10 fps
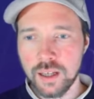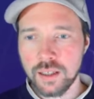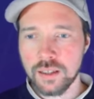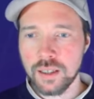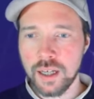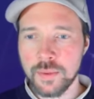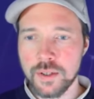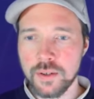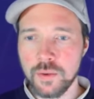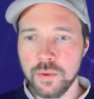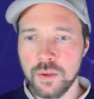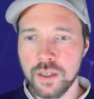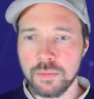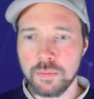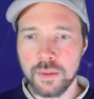Times
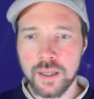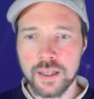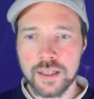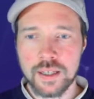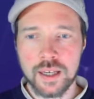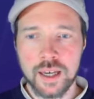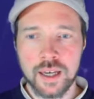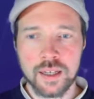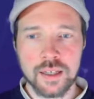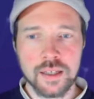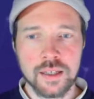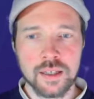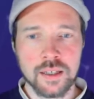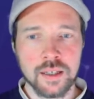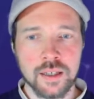1 plus
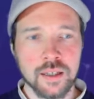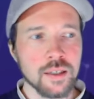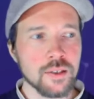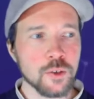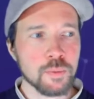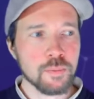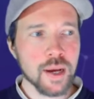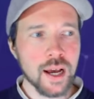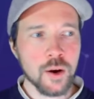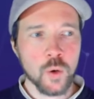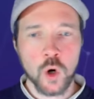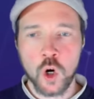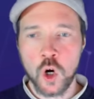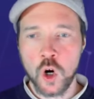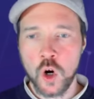x to
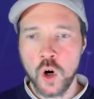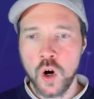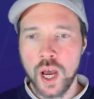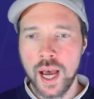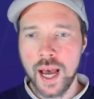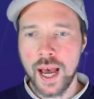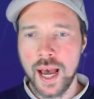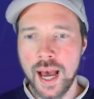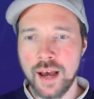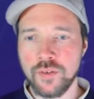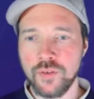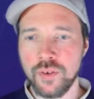power half